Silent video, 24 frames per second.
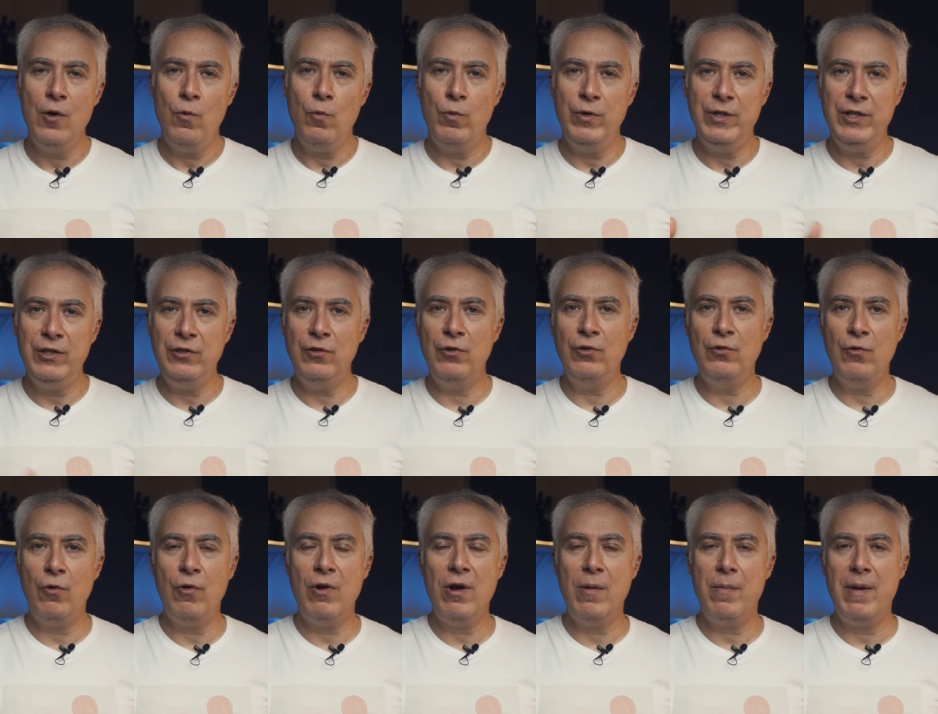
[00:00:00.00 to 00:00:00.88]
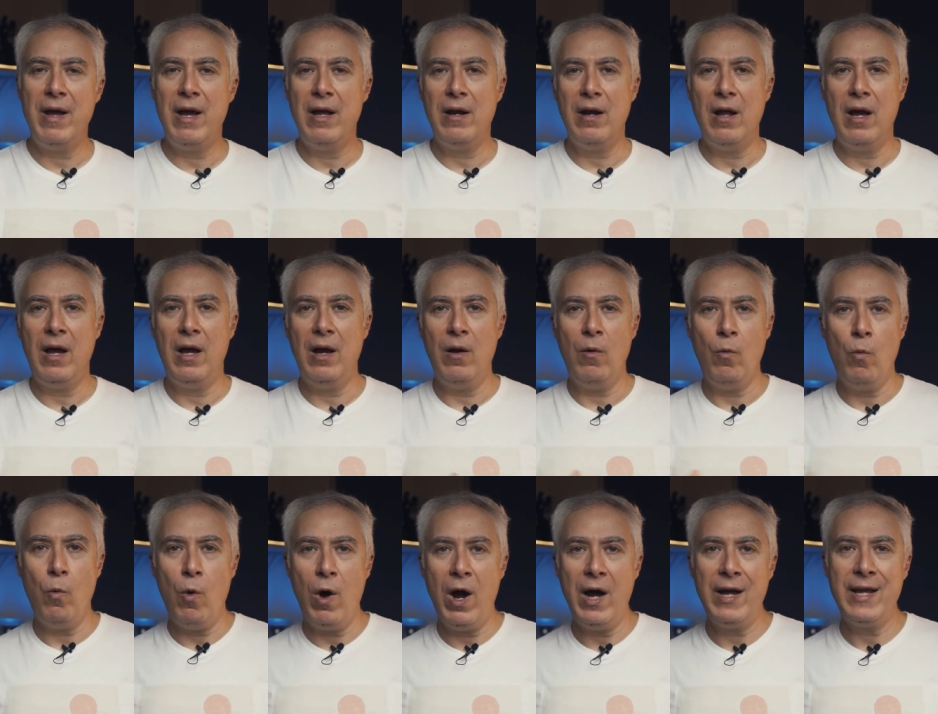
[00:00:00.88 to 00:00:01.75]
we need to talk about uh,
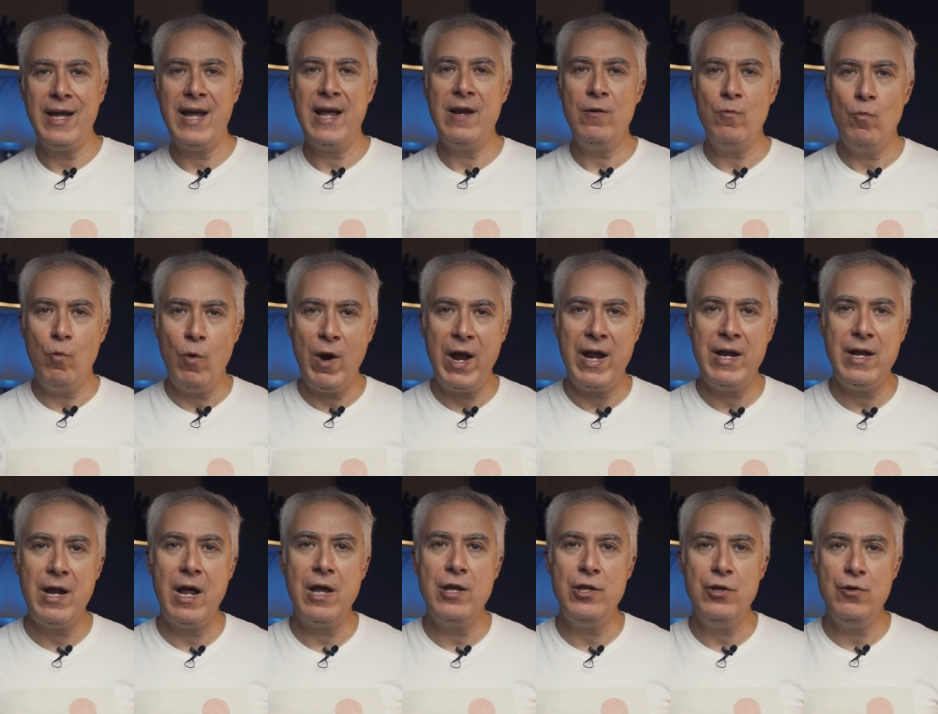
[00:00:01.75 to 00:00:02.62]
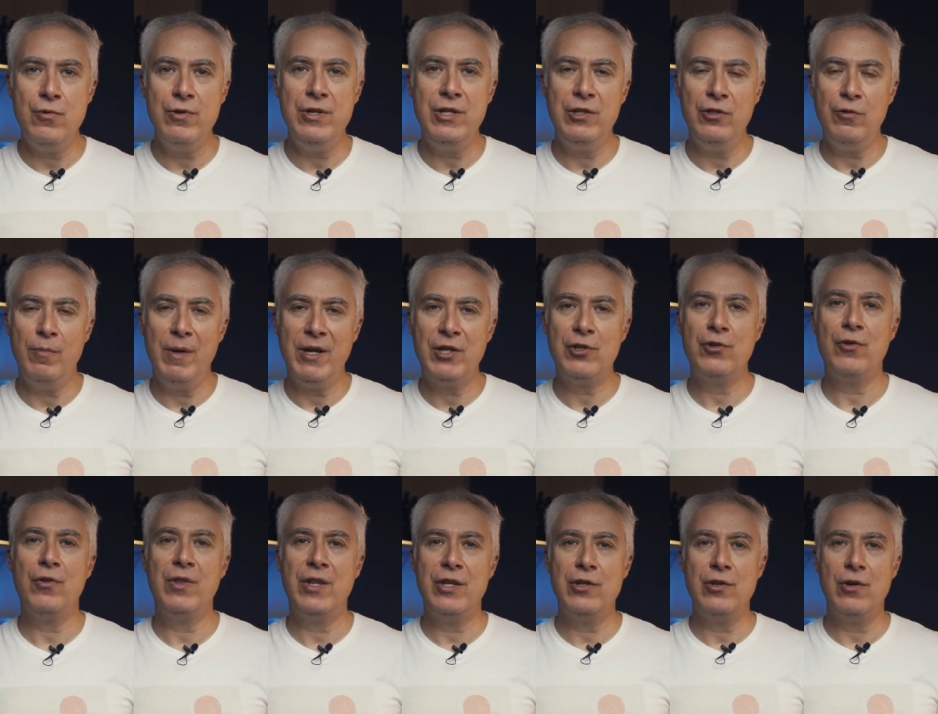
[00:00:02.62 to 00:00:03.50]
why and when you need to make
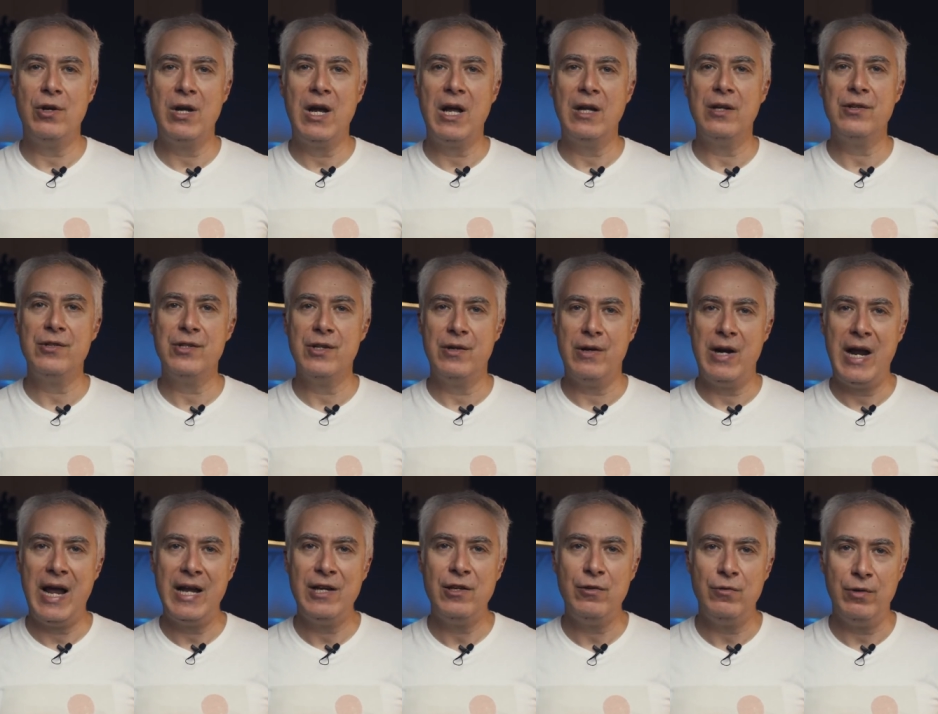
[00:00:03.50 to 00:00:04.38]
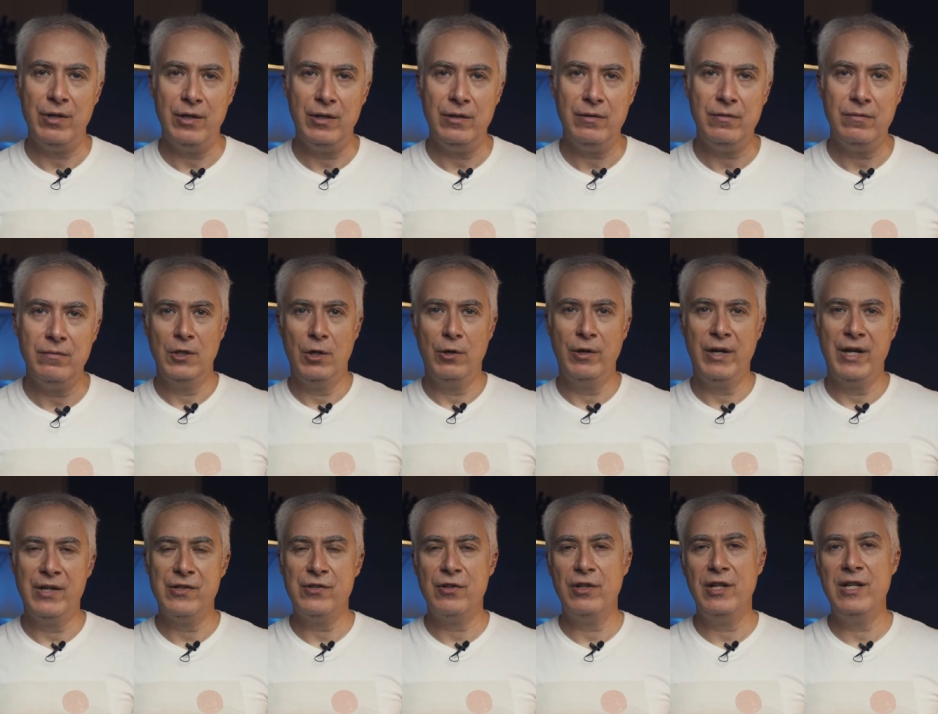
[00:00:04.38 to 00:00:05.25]
sure that your colors are accurate.
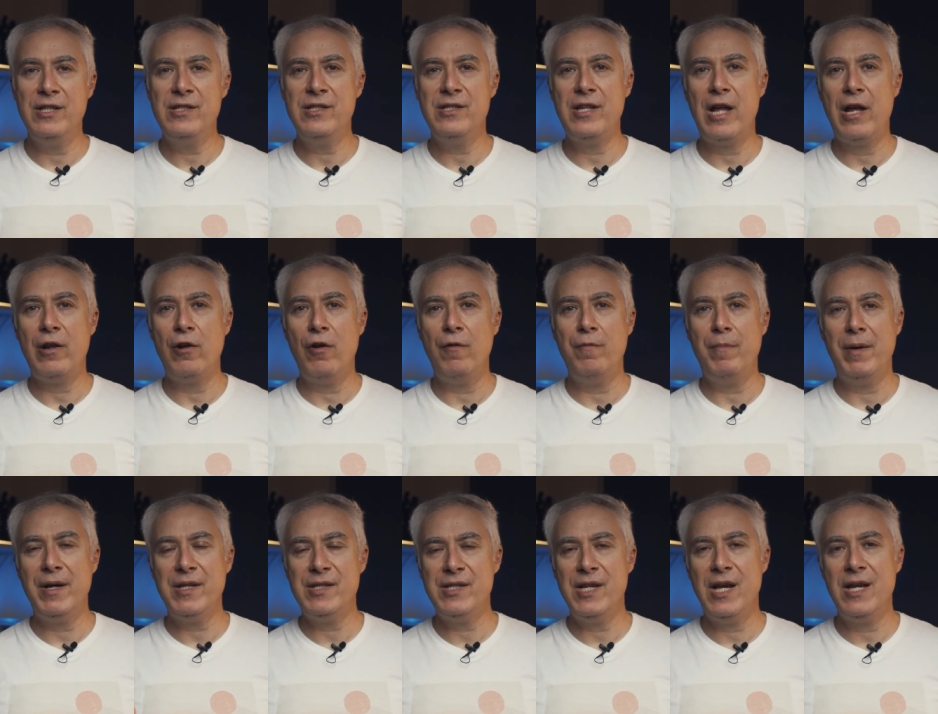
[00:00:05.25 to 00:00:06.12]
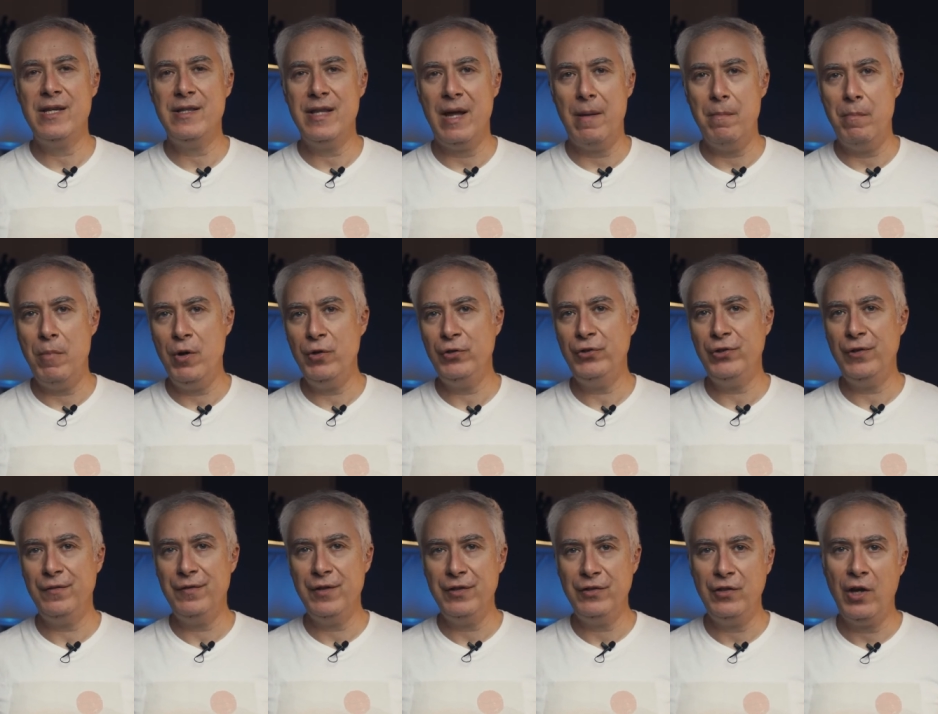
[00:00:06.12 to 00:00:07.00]
Okay, so let's start off by saying that most
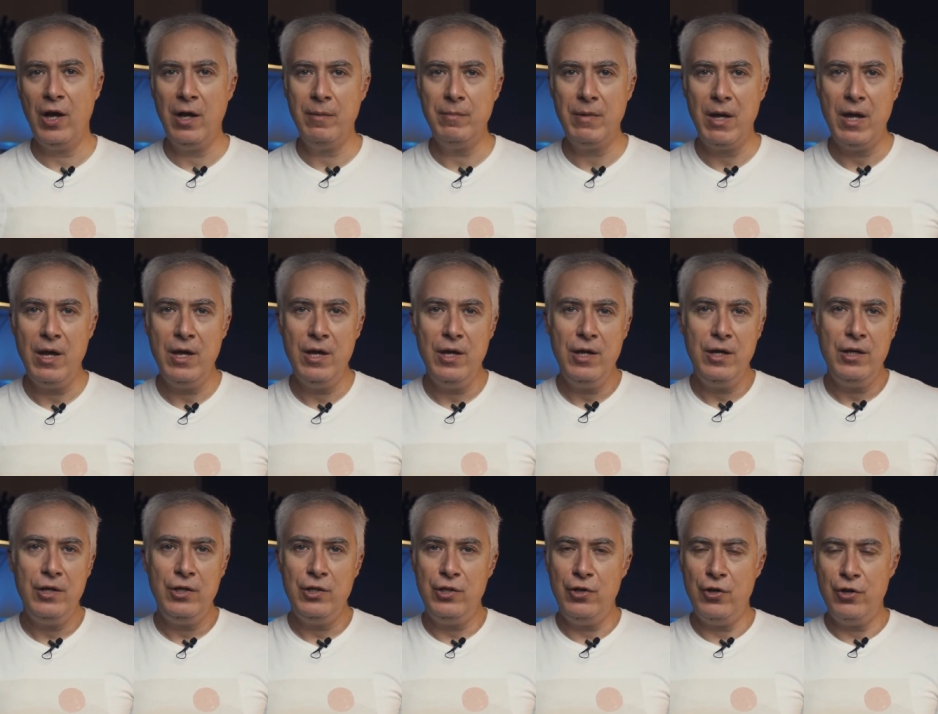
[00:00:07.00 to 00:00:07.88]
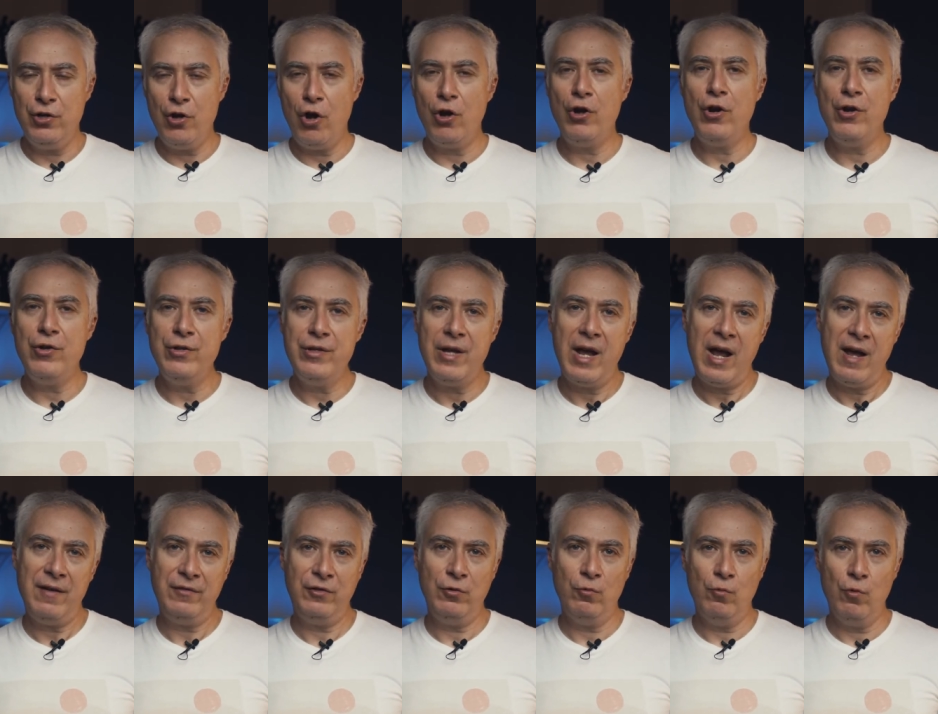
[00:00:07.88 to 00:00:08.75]
of the time, you're not going to
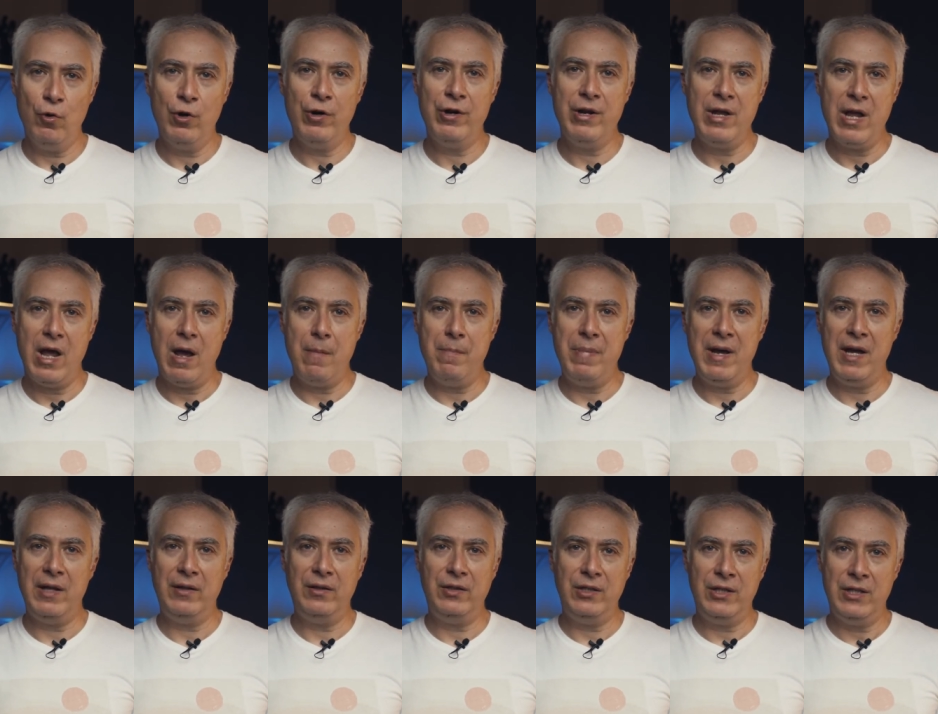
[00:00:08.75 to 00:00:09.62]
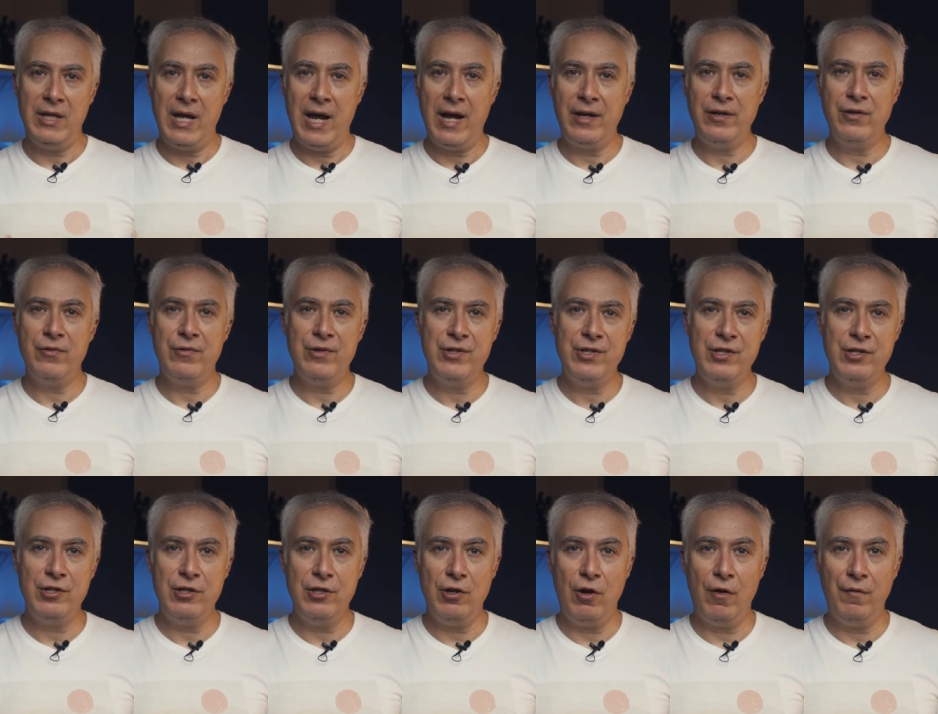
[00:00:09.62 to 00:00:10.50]
have to worry about the
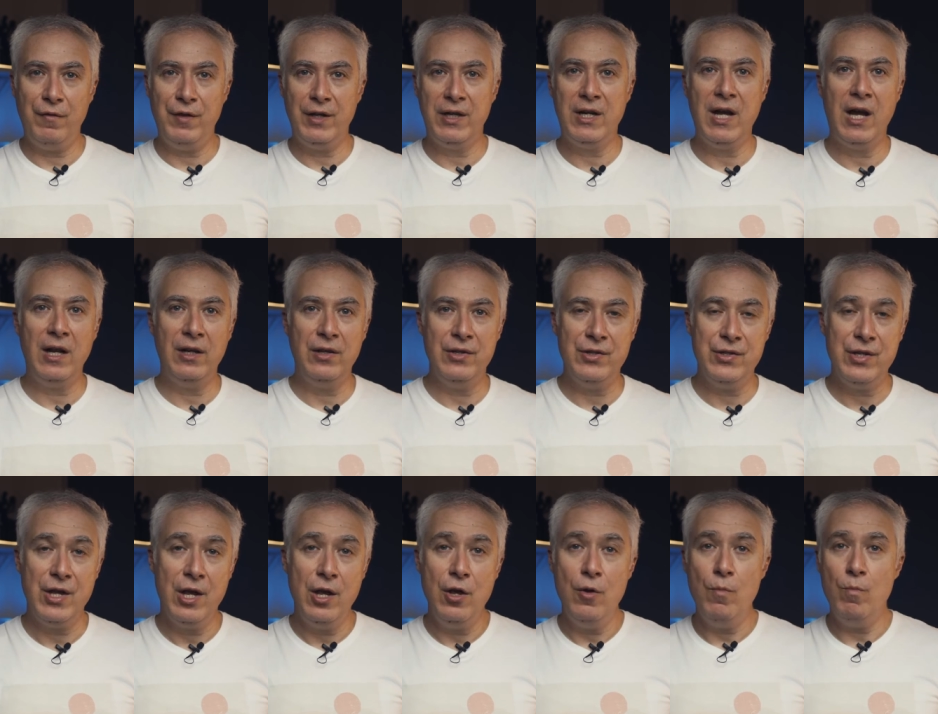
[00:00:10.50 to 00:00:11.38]
accuracy of the colors.